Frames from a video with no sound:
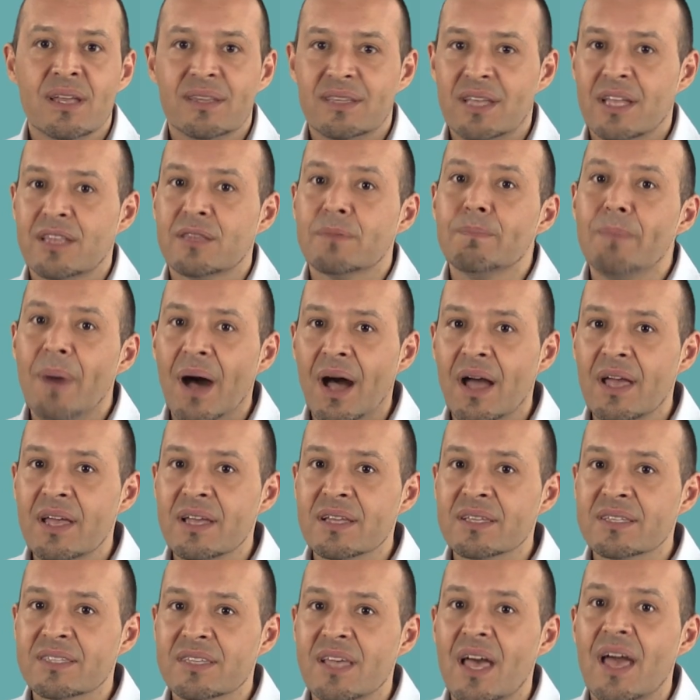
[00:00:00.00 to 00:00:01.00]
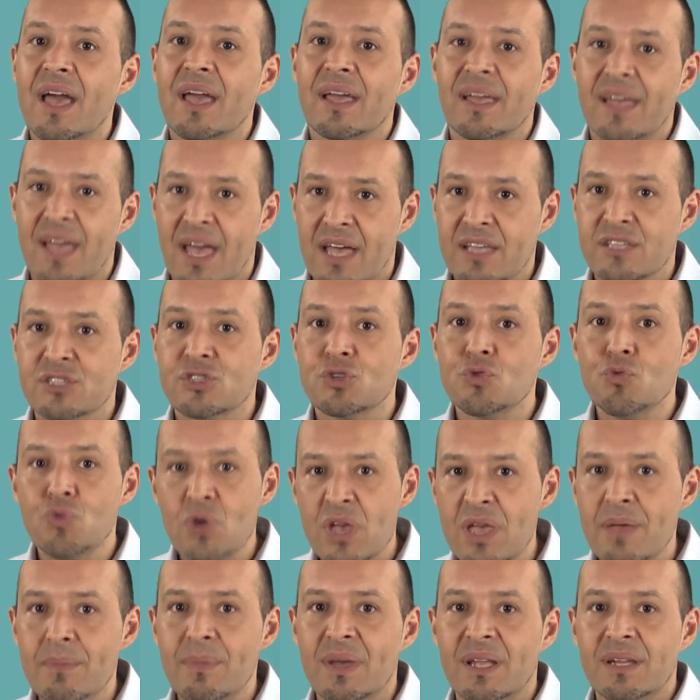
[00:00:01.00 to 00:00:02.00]
that bias against
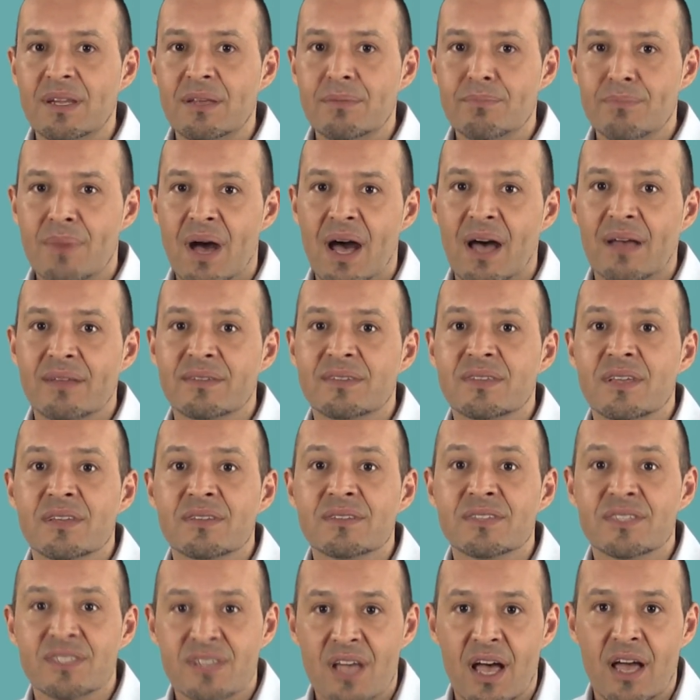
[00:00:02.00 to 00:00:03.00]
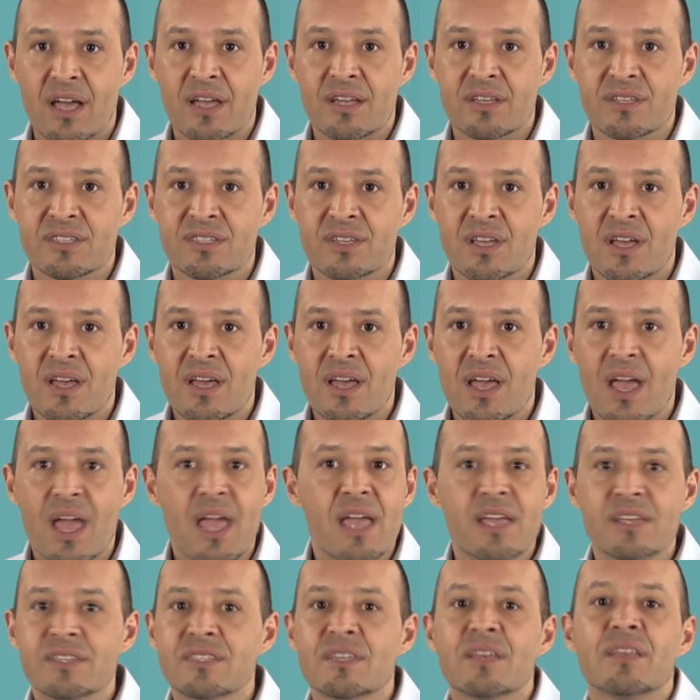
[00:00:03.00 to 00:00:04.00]
women in math and science
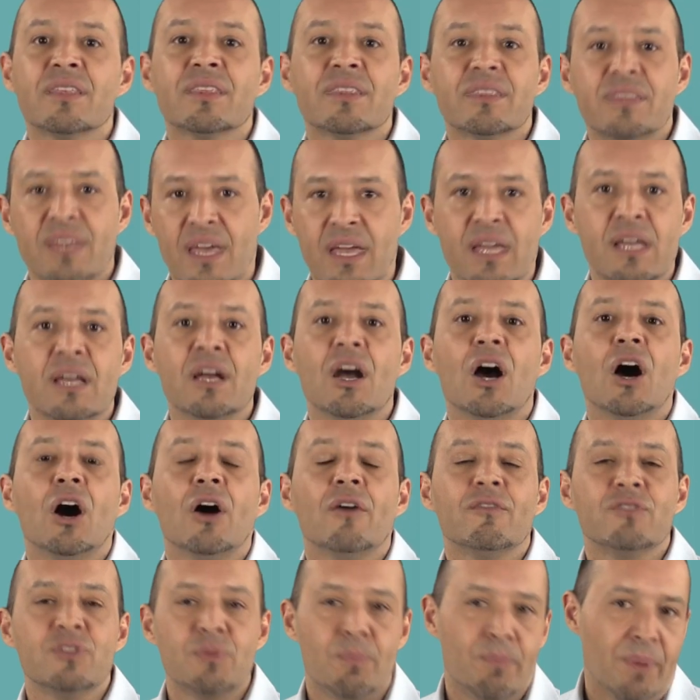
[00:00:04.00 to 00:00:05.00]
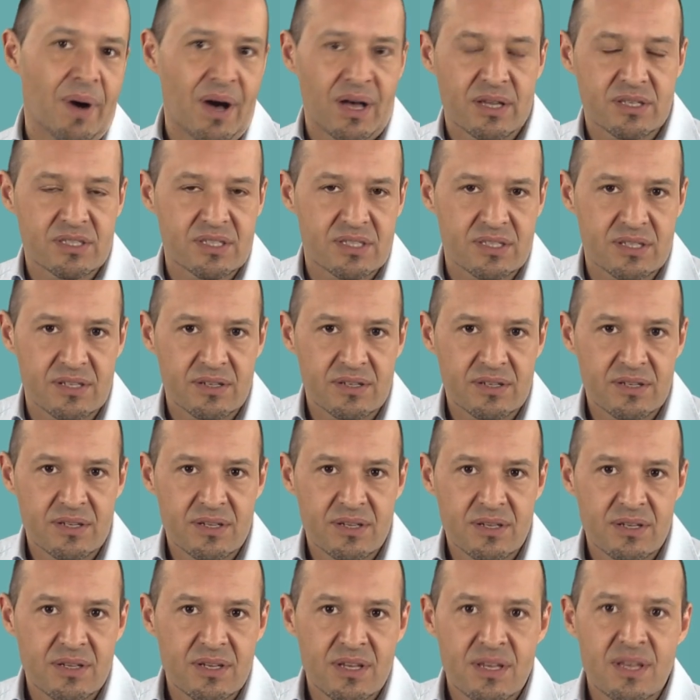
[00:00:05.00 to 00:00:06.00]
is a thing of the past.
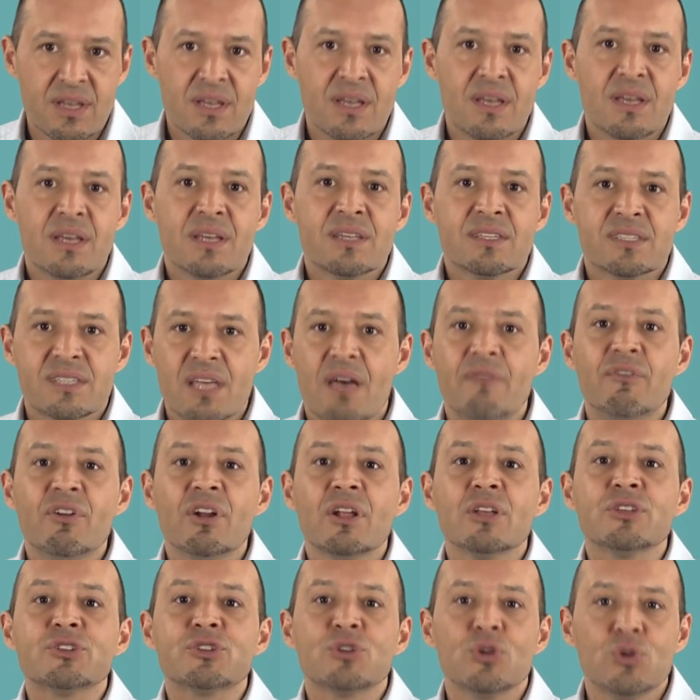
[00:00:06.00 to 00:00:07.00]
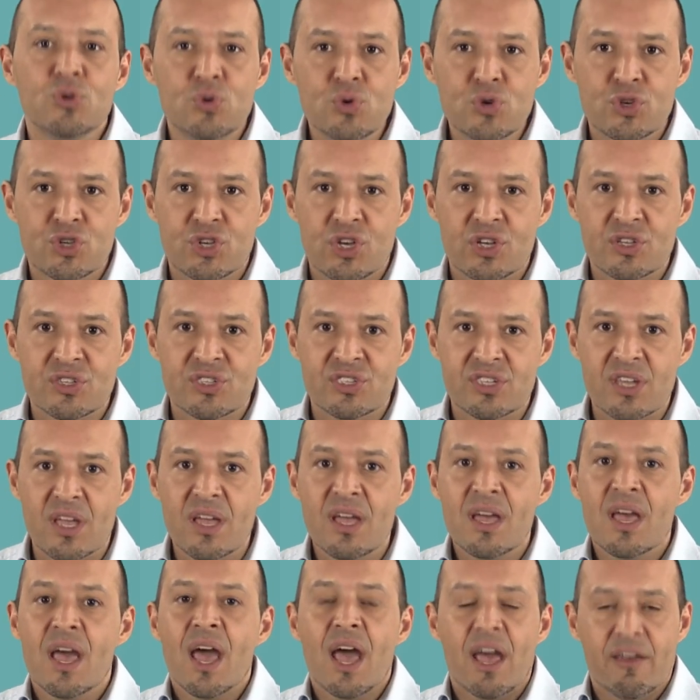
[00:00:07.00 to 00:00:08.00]
Several solutions
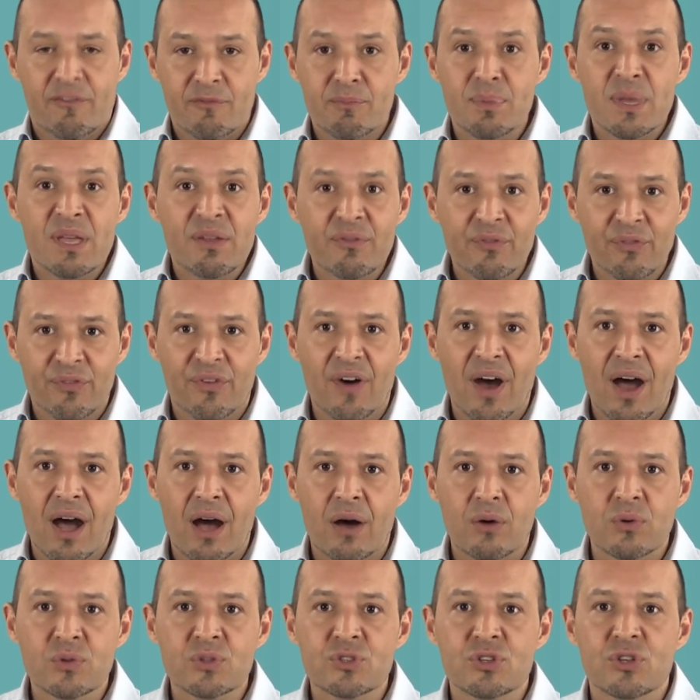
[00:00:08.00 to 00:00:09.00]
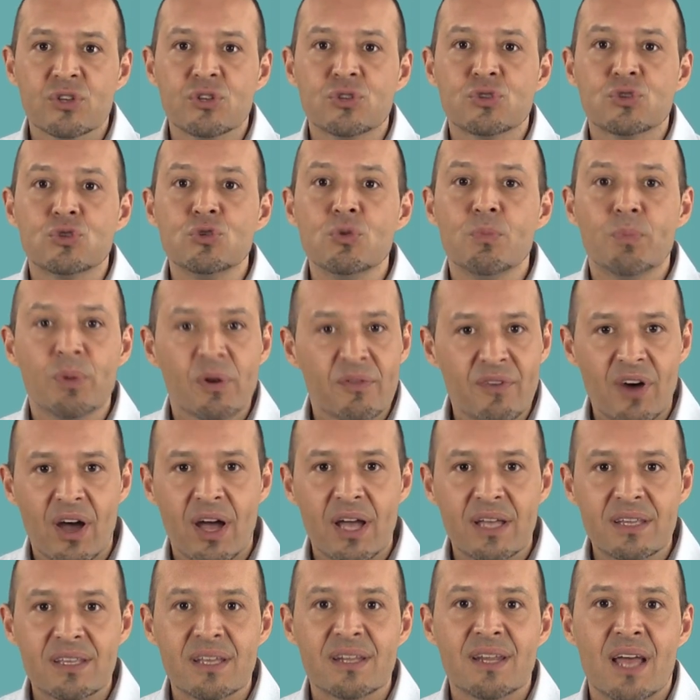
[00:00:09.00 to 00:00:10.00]
have been found to
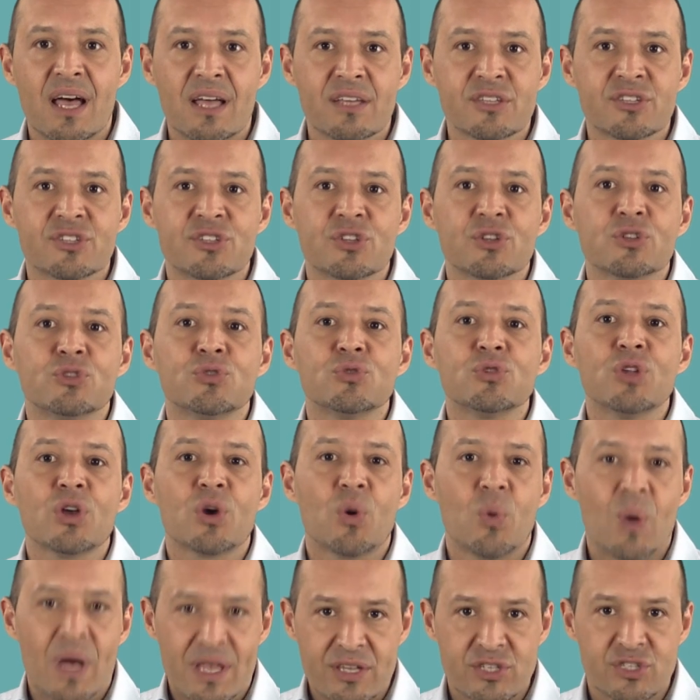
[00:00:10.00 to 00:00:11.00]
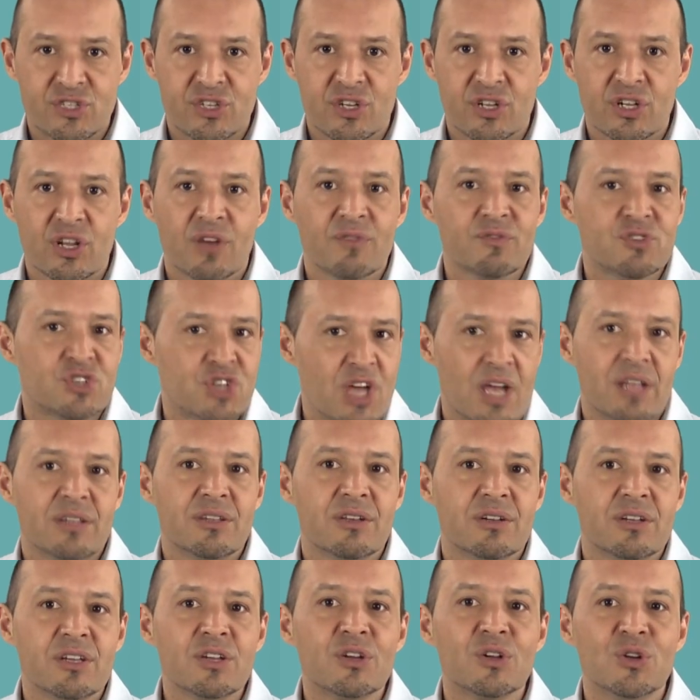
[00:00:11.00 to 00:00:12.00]
provide an answer to the question of
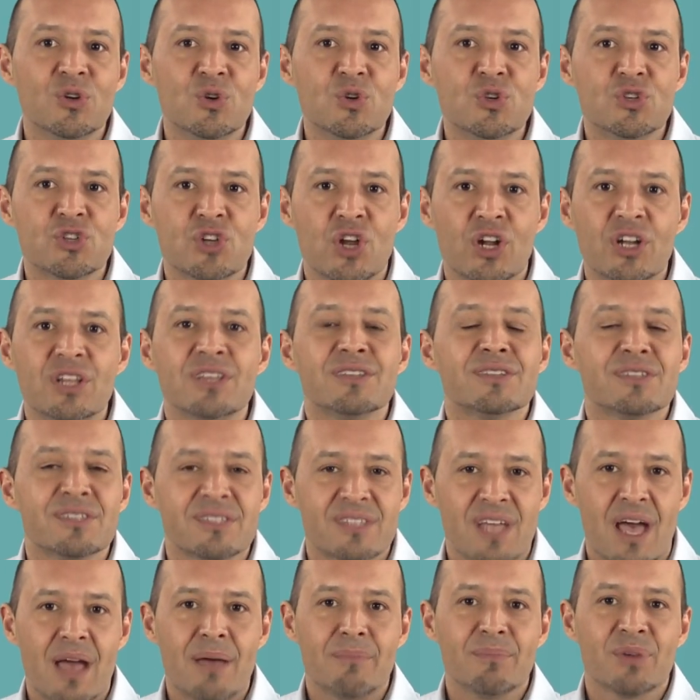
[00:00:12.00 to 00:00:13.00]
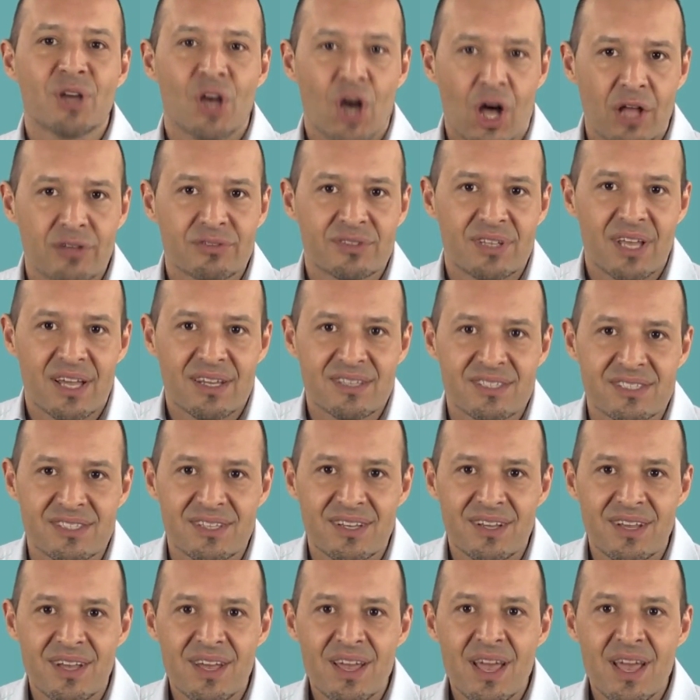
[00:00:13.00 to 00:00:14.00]
gender inclusion in STEM context.